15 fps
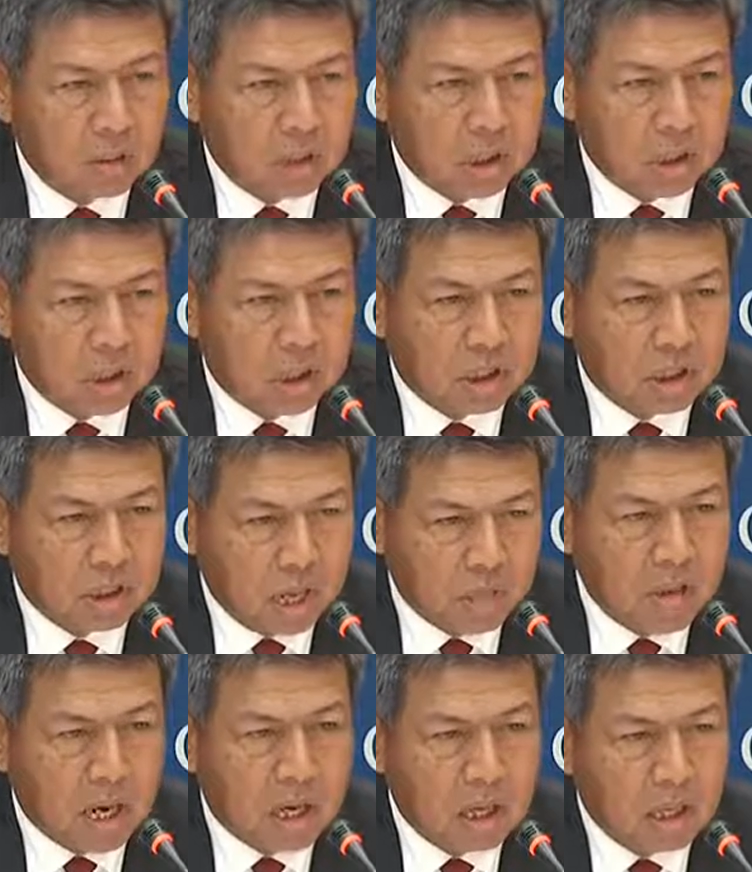which is
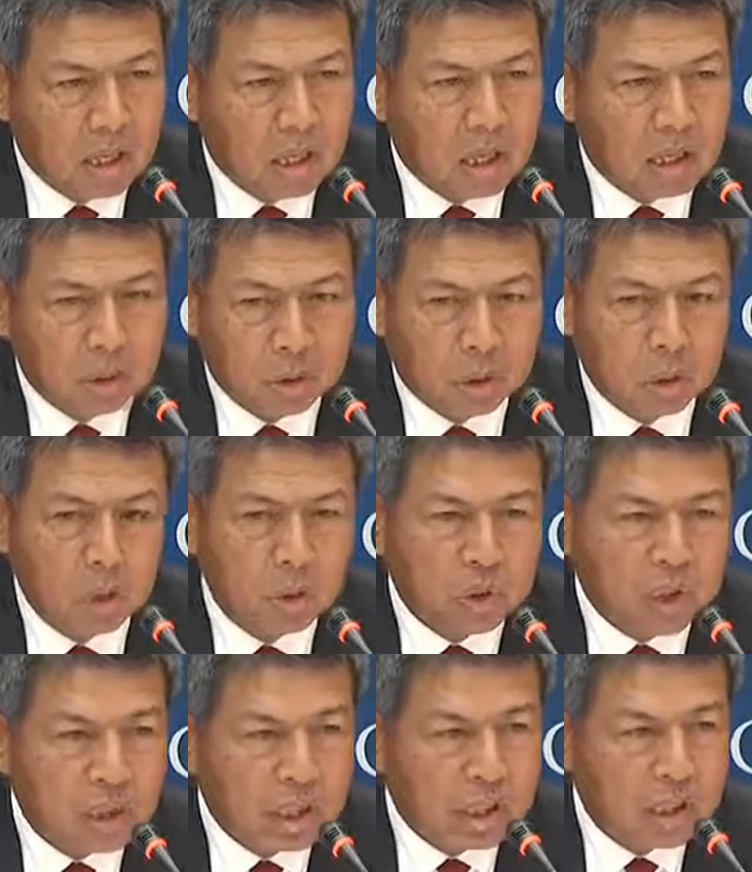Sabah, uh, the Sulu
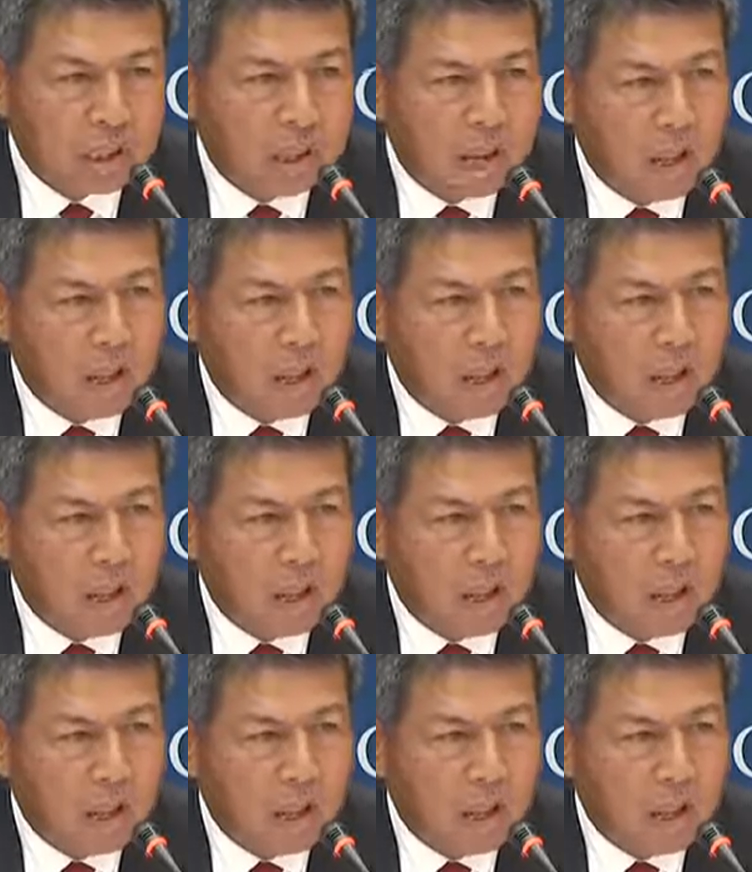Seas.